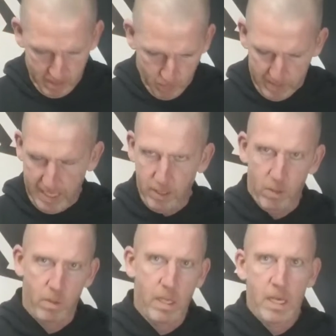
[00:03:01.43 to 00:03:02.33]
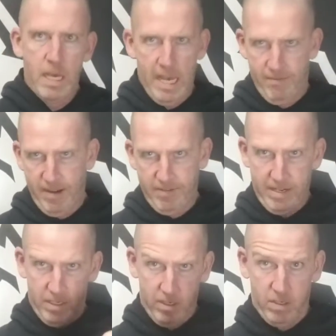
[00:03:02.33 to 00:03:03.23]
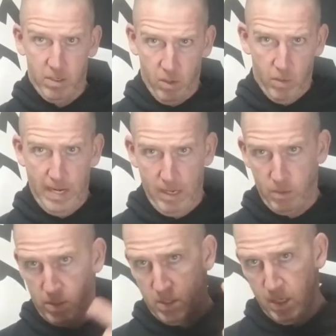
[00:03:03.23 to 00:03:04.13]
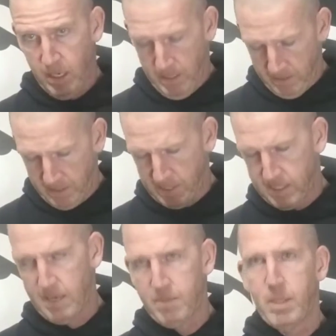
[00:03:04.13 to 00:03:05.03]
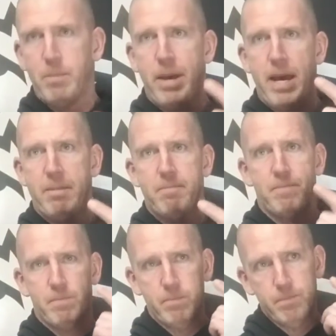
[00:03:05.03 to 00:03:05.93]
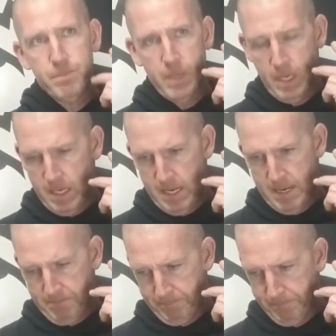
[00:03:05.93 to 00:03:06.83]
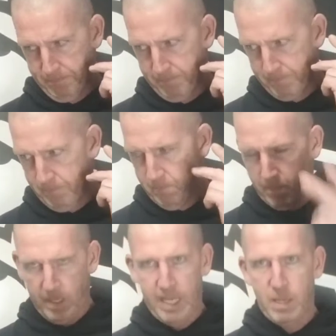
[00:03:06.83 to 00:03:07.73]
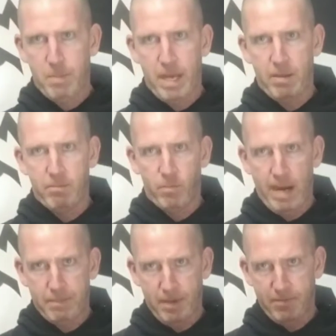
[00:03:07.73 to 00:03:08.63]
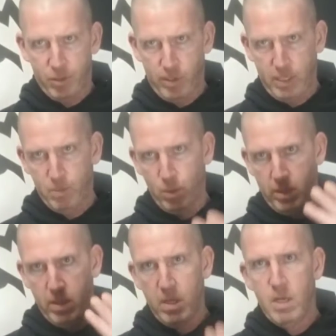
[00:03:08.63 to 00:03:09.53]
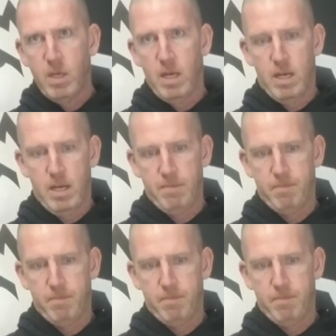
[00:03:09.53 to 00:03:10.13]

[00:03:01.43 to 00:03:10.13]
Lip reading: would tell you if I've had to go to a house, disassemble a bed, um, get the bed wrapped up for transport, um,